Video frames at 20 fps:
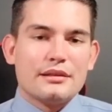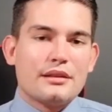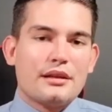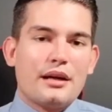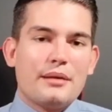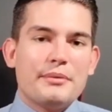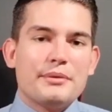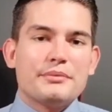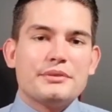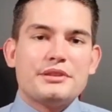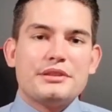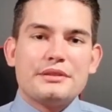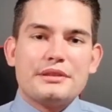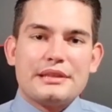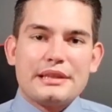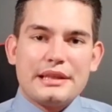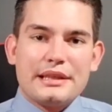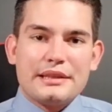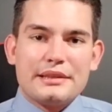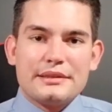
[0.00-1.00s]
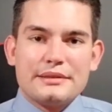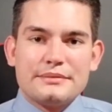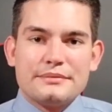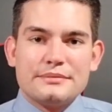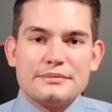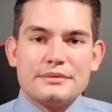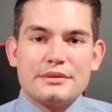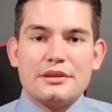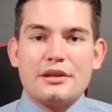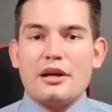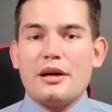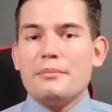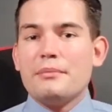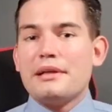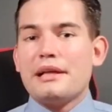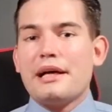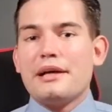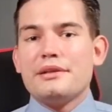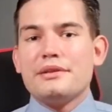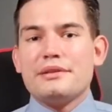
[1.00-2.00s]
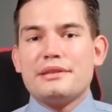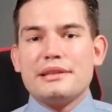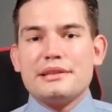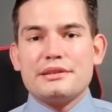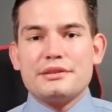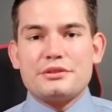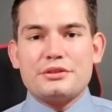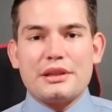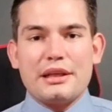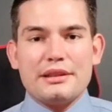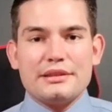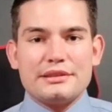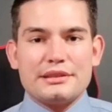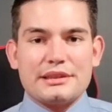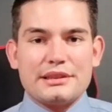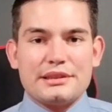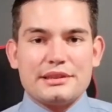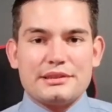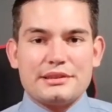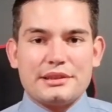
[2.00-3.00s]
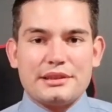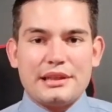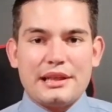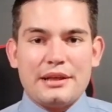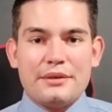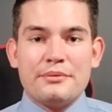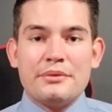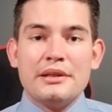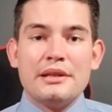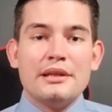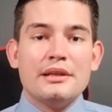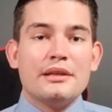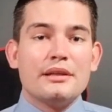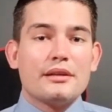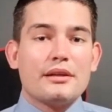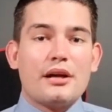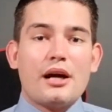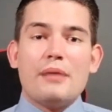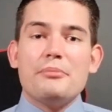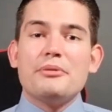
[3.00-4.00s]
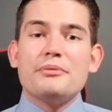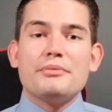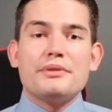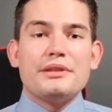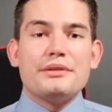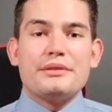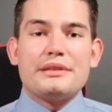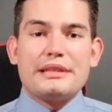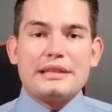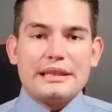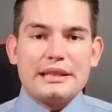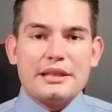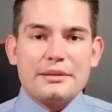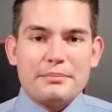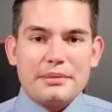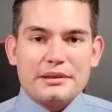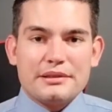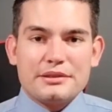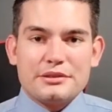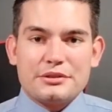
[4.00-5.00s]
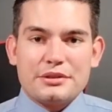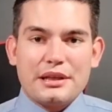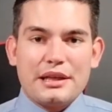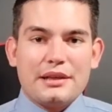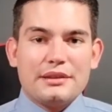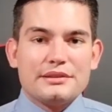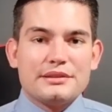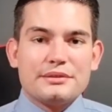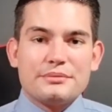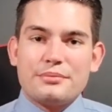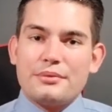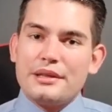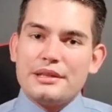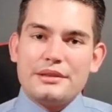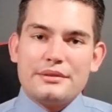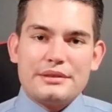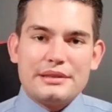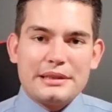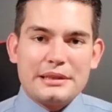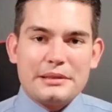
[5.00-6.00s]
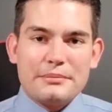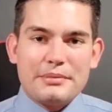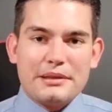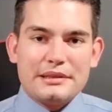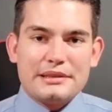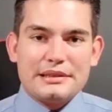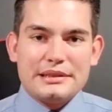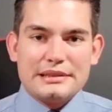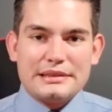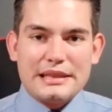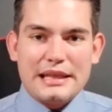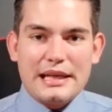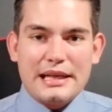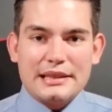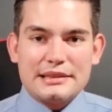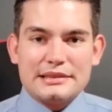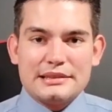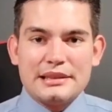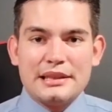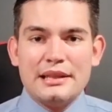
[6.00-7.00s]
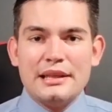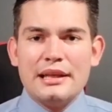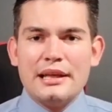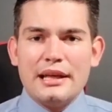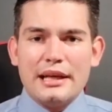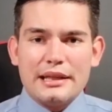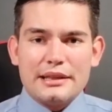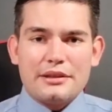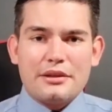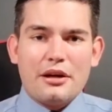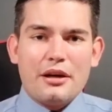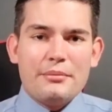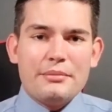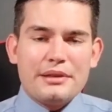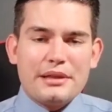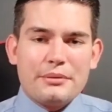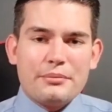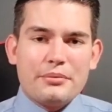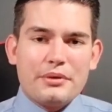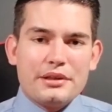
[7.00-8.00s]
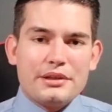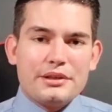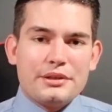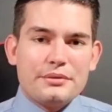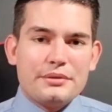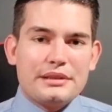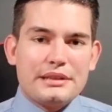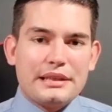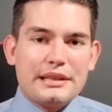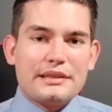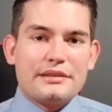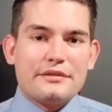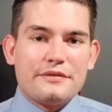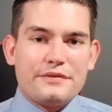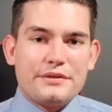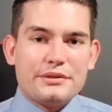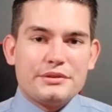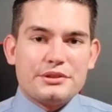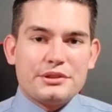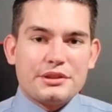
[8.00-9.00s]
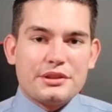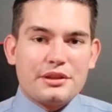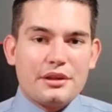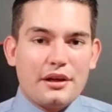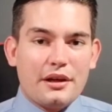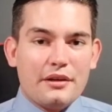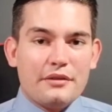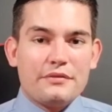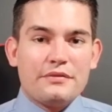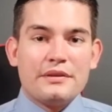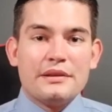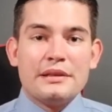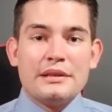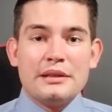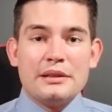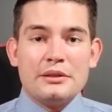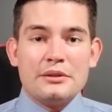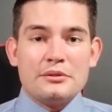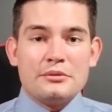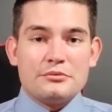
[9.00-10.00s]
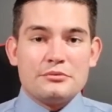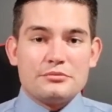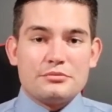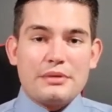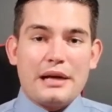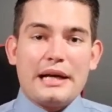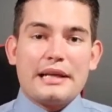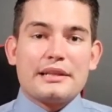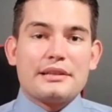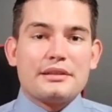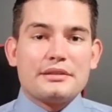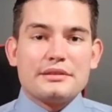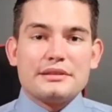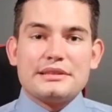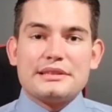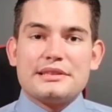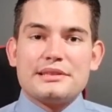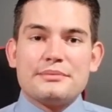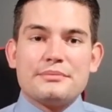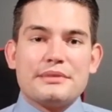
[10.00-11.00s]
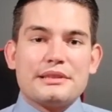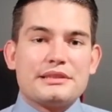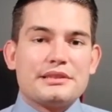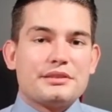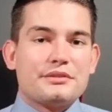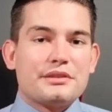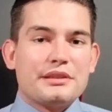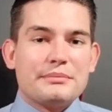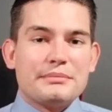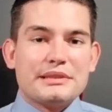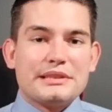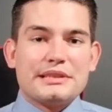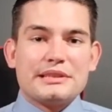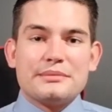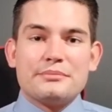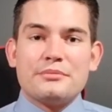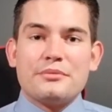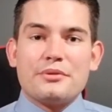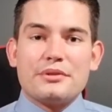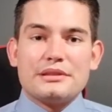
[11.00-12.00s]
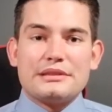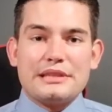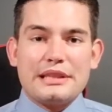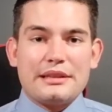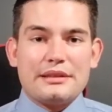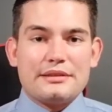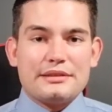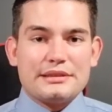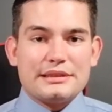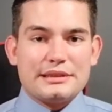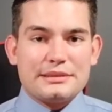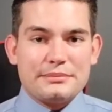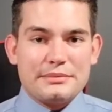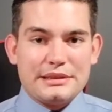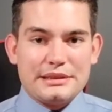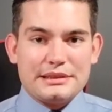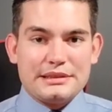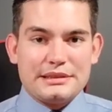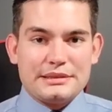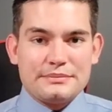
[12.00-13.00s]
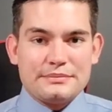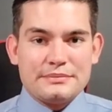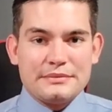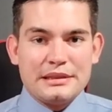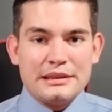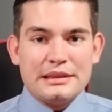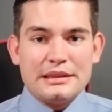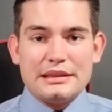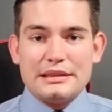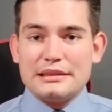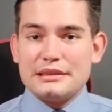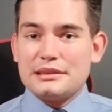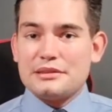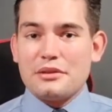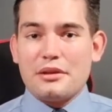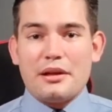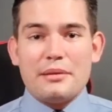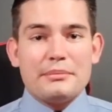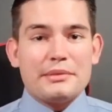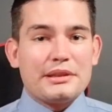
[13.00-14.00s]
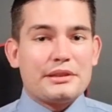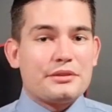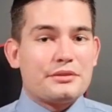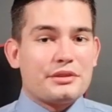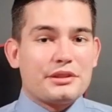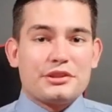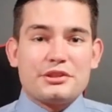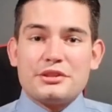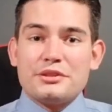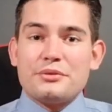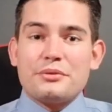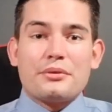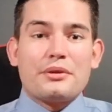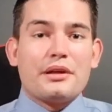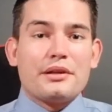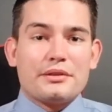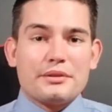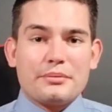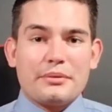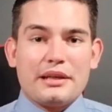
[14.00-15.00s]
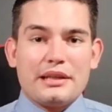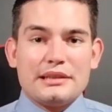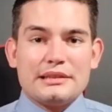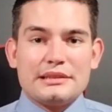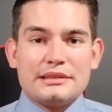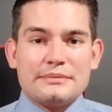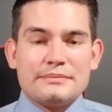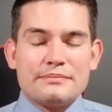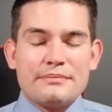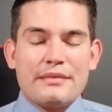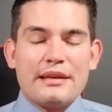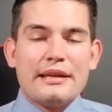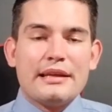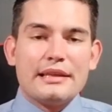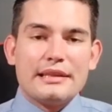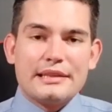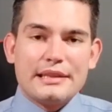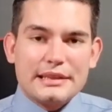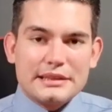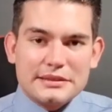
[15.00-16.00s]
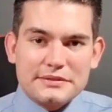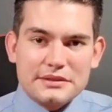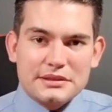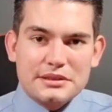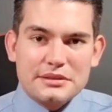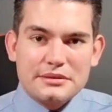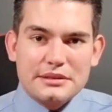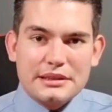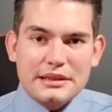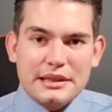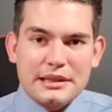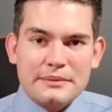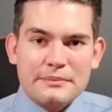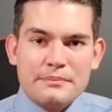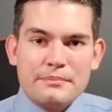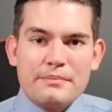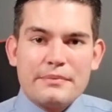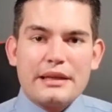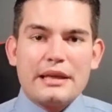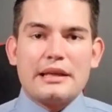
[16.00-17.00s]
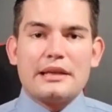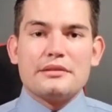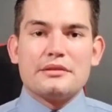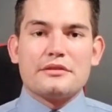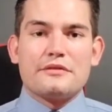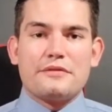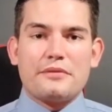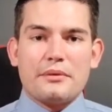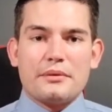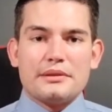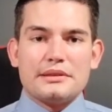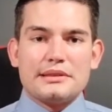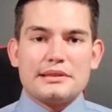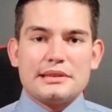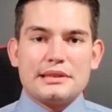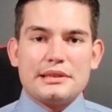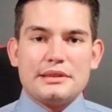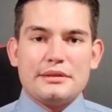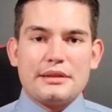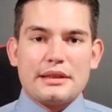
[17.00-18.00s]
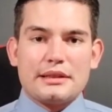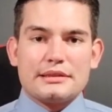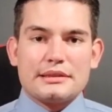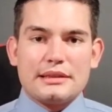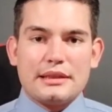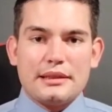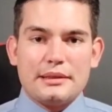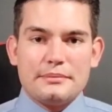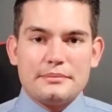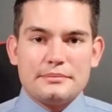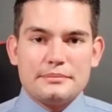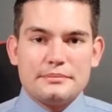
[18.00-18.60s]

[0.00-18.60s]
Comment what you think. Comment how you think the trials are going to turn out. Comment what you think about the trials, what you think about the attacks, and comment on what you think the future of radicalism, extremism, or terrorism is, Islamic, Christian, or otherwise. Thanks for tuning in, and I look forward to seeing you next time.